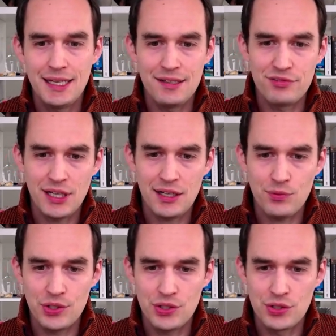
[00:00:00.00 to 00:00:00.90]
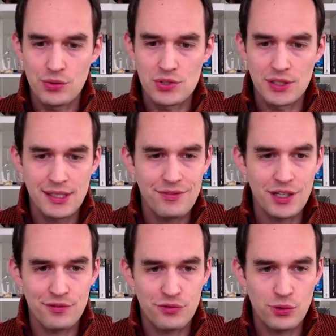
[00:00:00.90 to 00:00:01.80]
If not, what you can do is leave
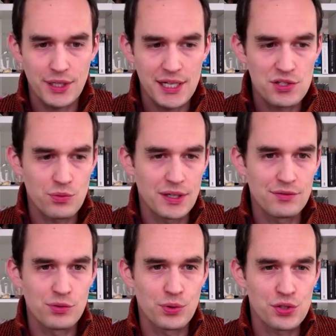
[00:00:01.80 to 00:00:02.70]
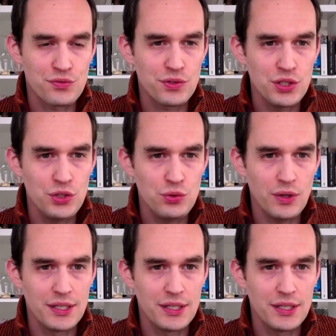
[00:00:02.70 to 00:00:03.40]
it at four days or whatever works for you,